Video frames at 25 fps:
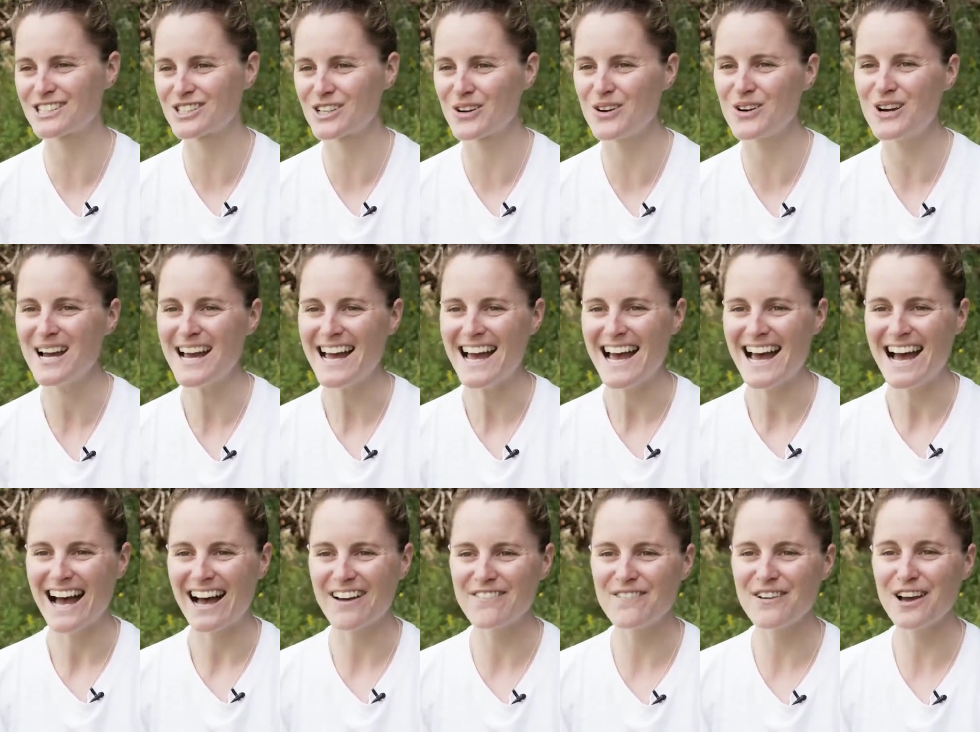So
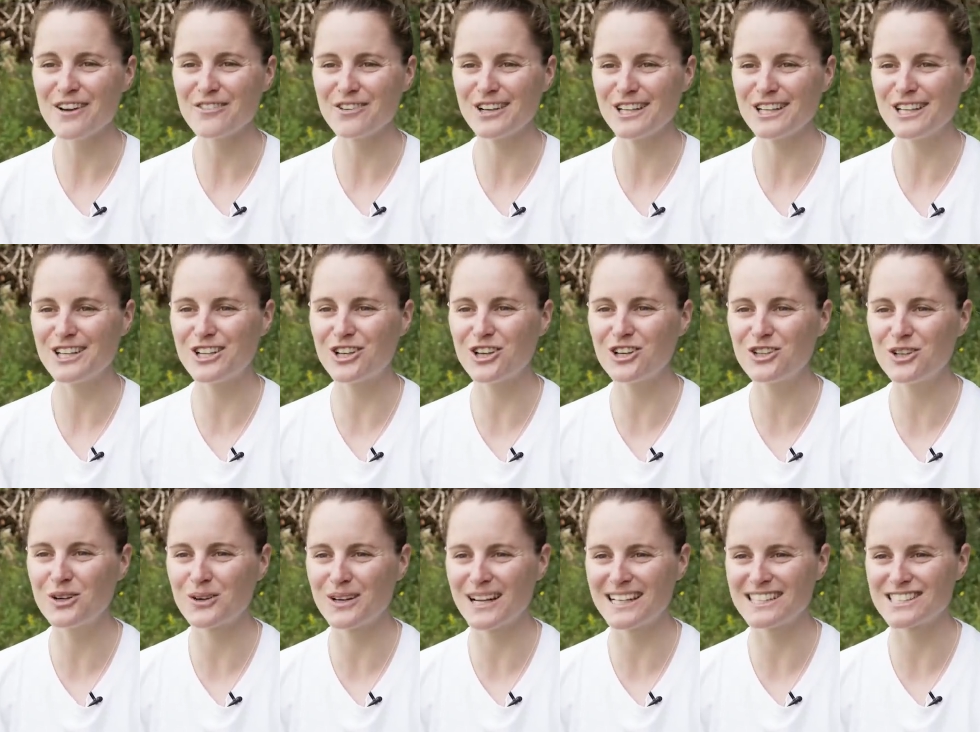I felt really
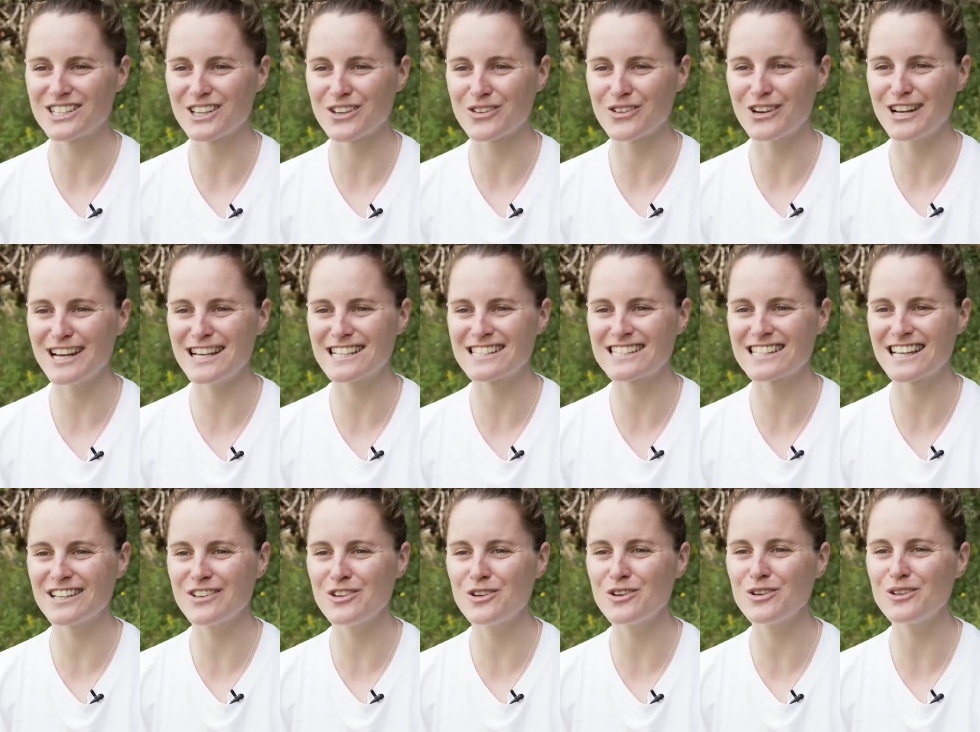good going into the race.
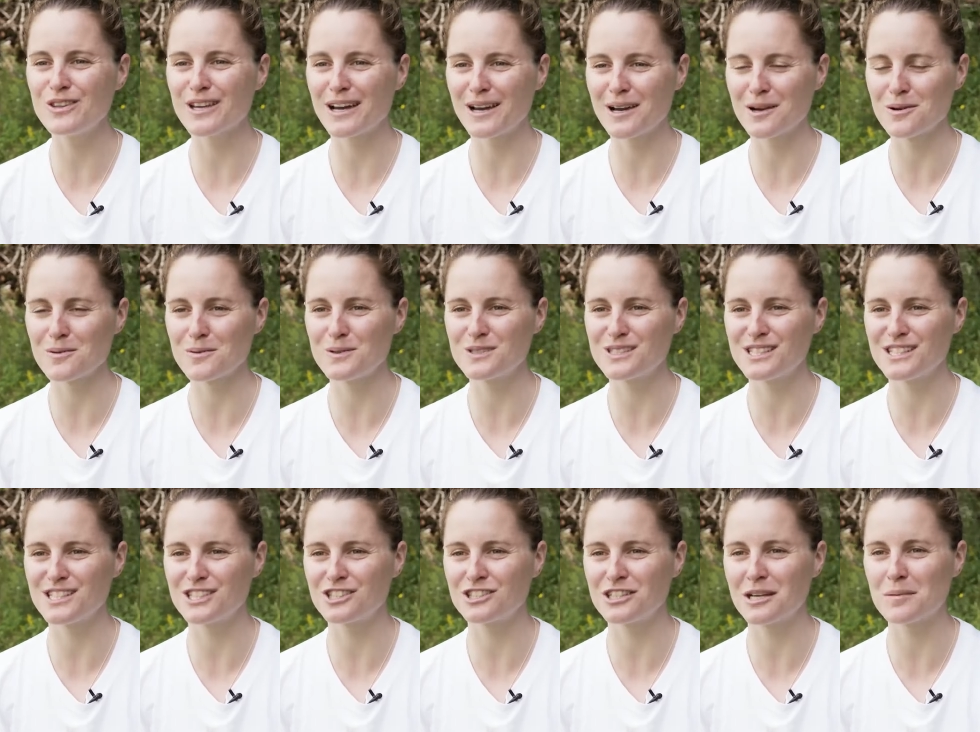I knew that I was
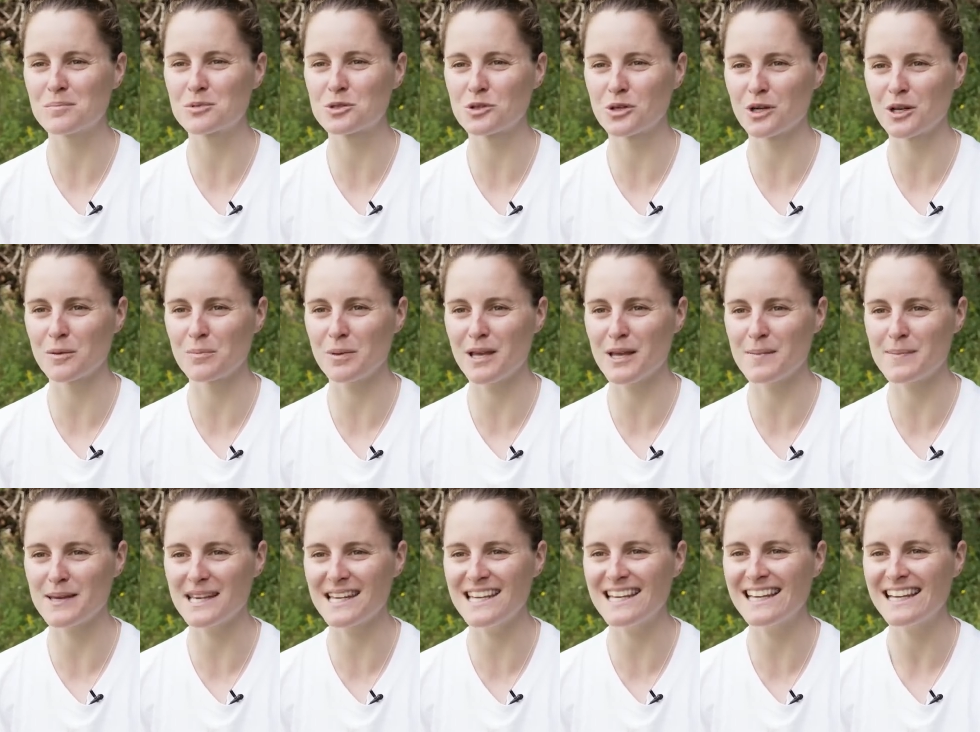in the shape to run a
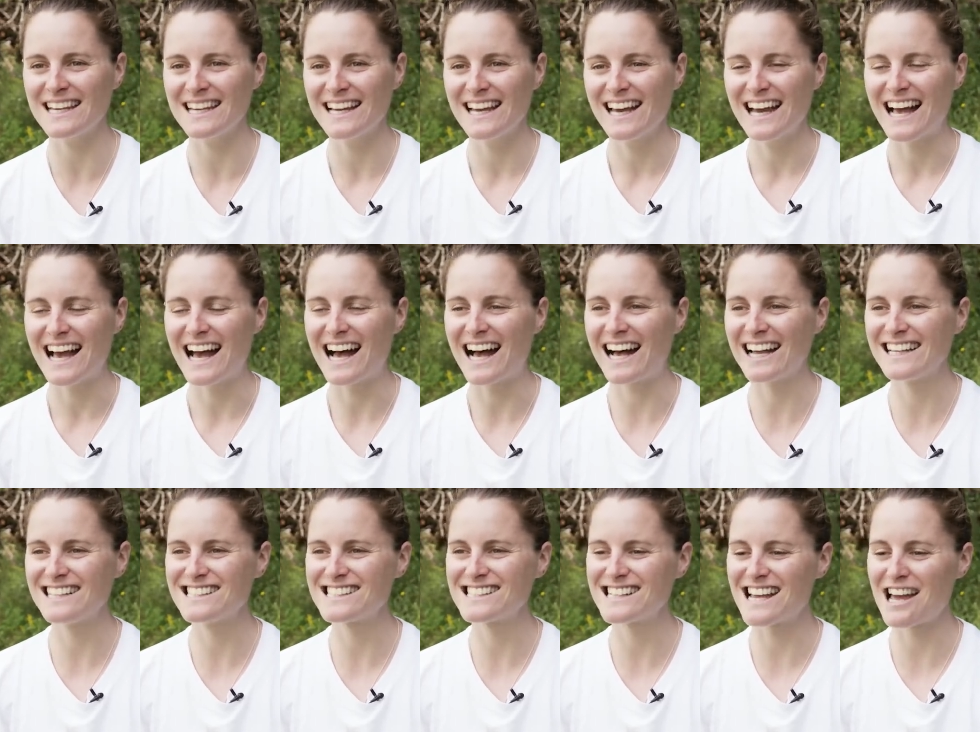PB,
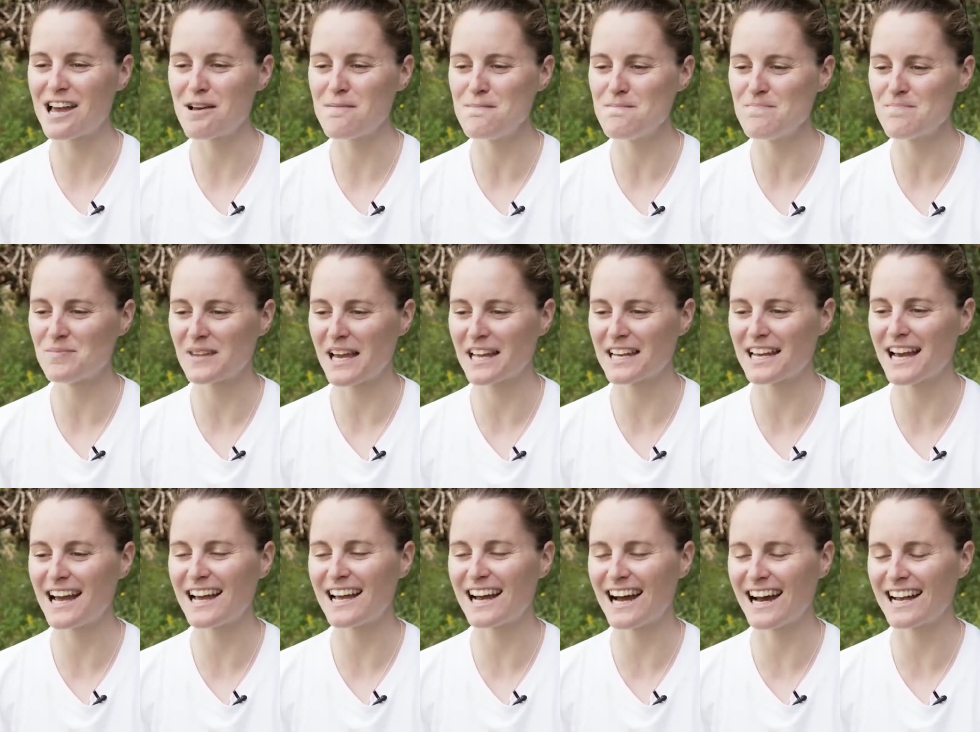and
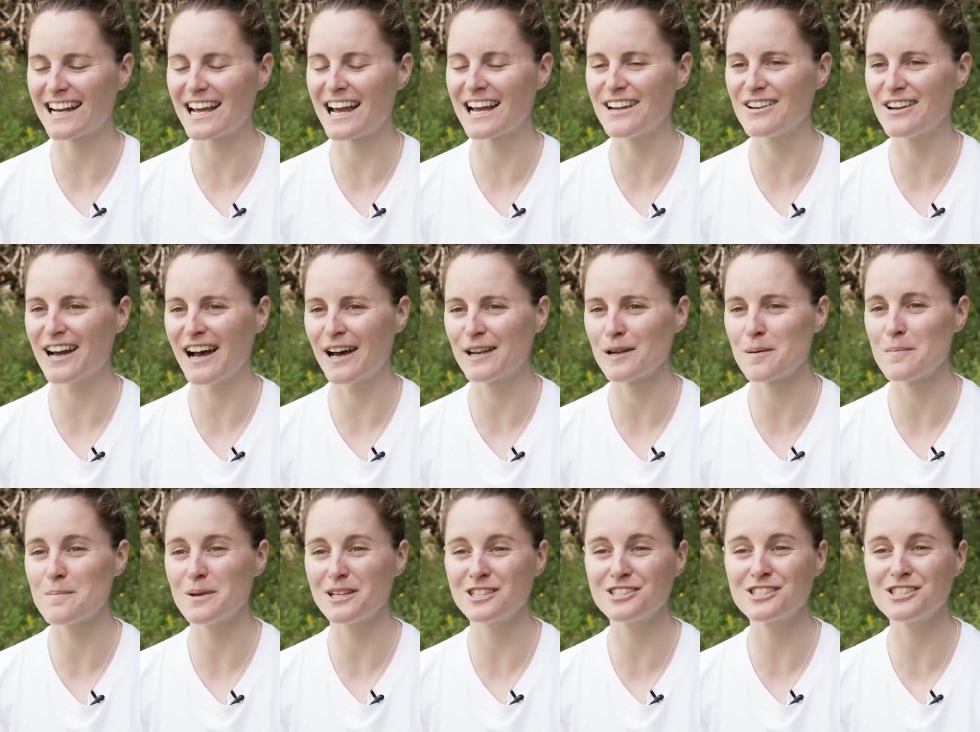I had
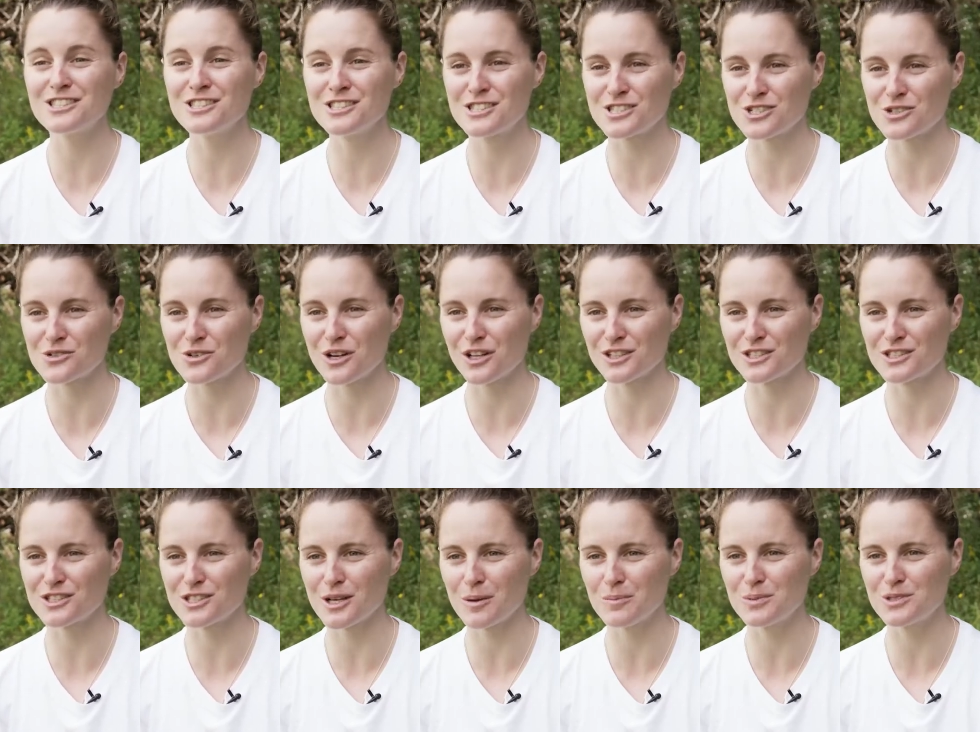ambitions to run
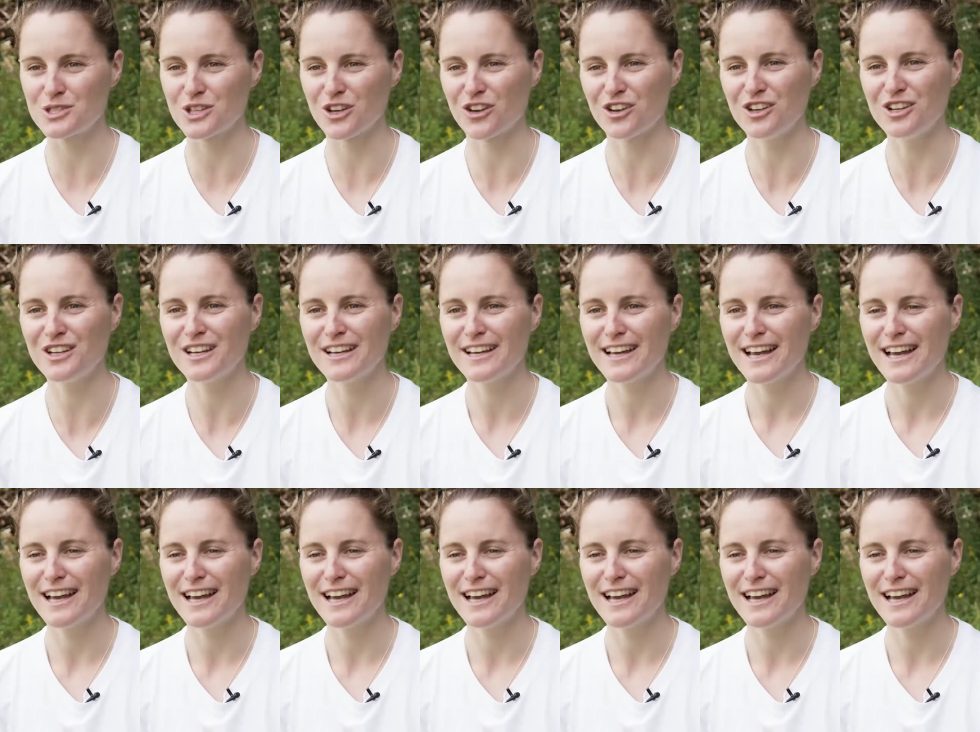sub 2,